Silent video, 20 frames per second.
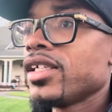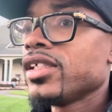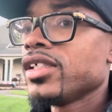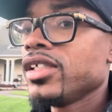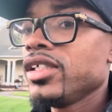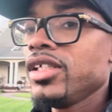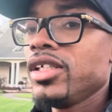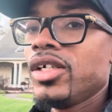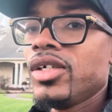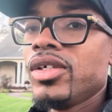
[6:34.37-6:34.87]

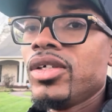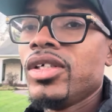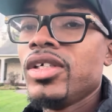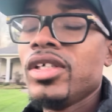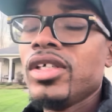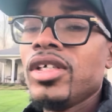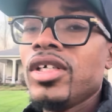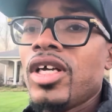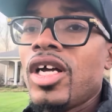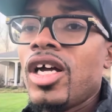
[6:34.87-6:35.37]
You know,
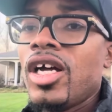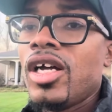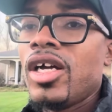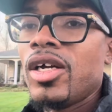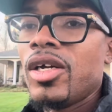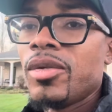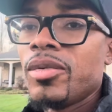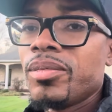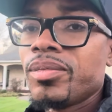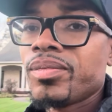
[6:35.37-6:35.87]

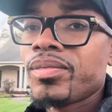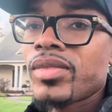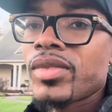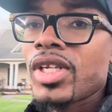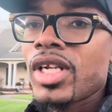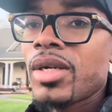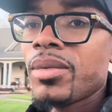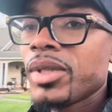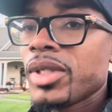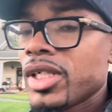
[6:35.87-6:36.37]
I'm
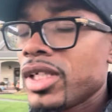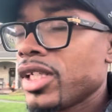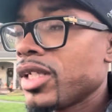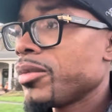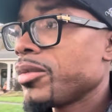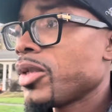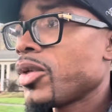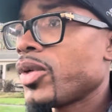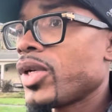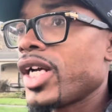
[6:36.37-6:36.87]
gonna let
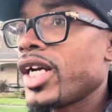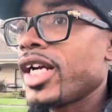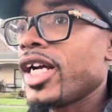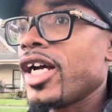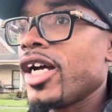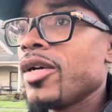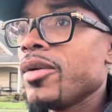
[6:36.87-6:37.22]
them know what I got.